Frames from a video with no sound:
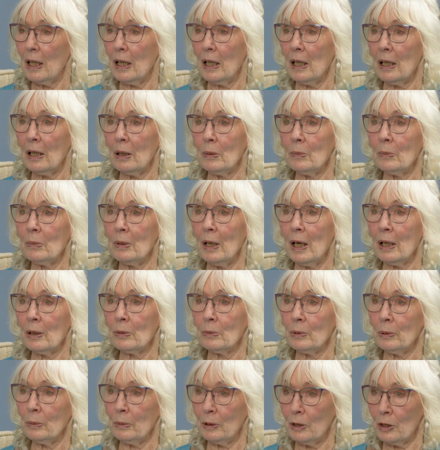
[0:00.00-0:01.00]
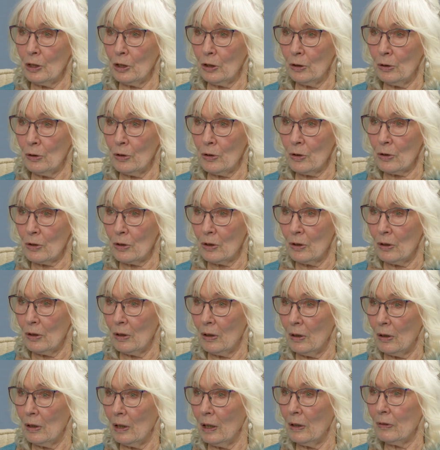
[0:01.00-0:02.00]
And we would use,
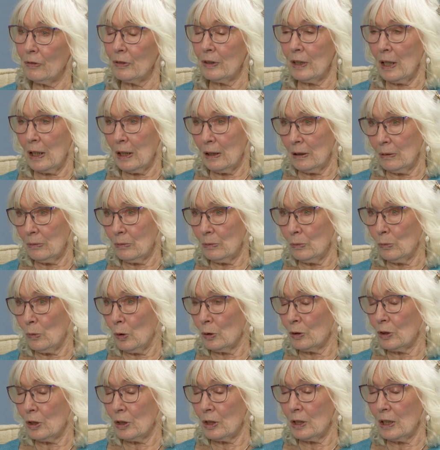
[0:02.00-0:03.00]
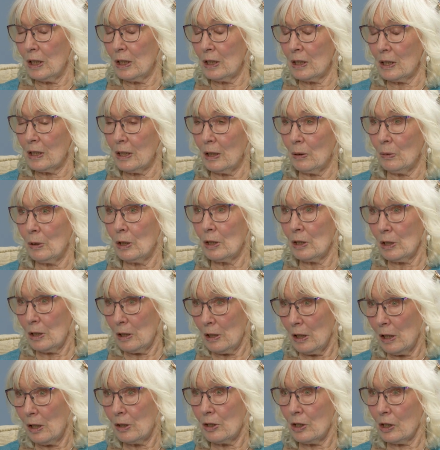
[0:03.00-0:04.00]
if they wanted it and they weren't
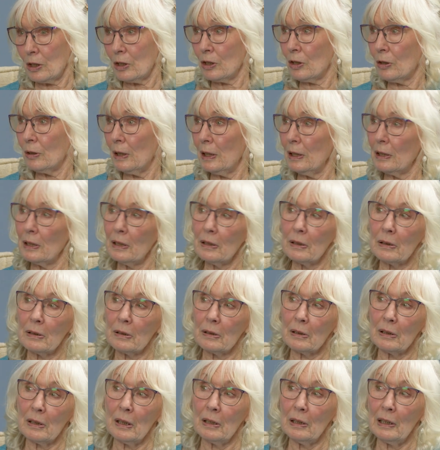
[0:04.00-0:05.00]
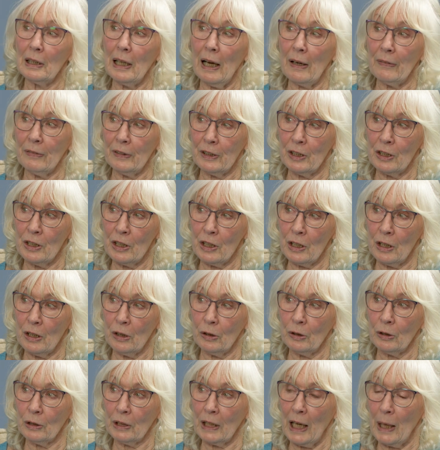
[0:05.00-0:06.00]
allergic to it, lavender
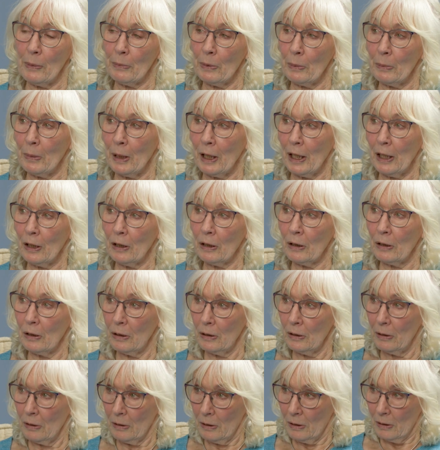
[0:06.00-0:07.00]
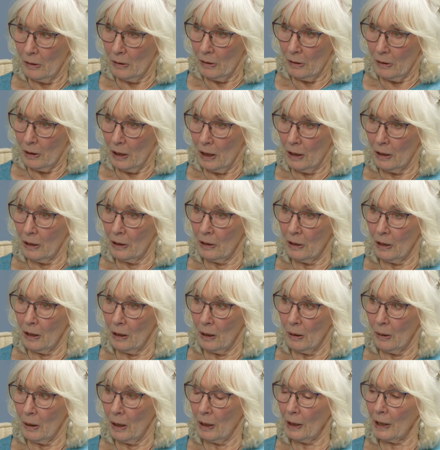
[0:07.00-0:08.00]
or chamomile mm-hmm. in
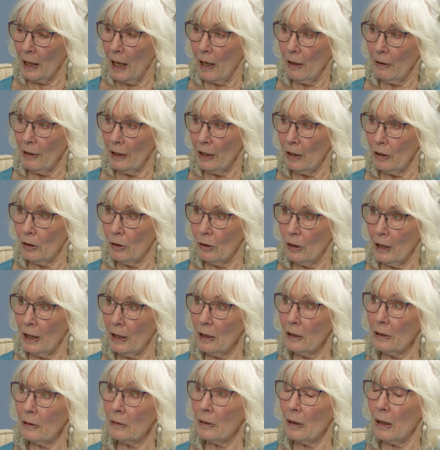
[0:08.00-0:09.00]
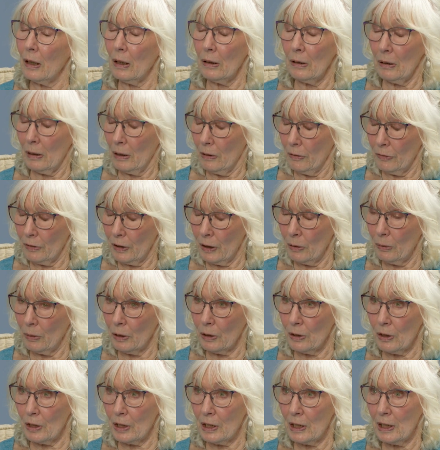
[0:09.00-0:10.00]
a carrier oil if they
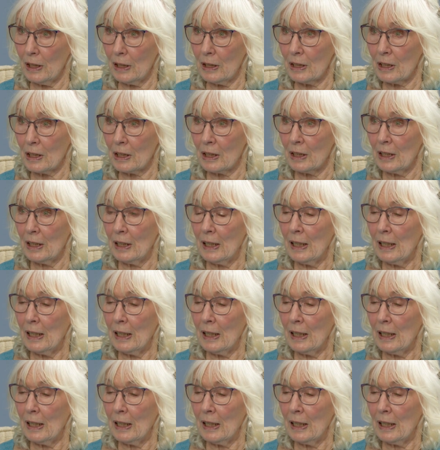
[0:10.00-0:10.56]
wanted it.